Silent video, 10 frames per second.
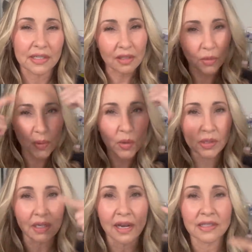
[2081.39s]
And the
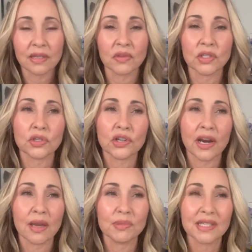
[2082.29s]
polka dots and the
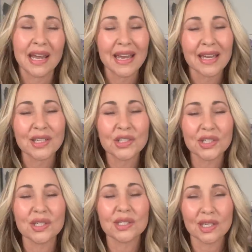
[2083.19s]
stripes, it
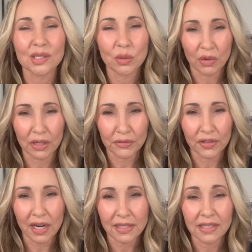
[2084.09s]
just doesn't work for
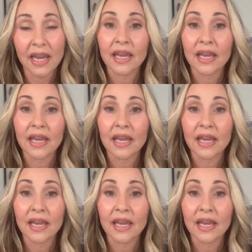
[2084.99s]
us.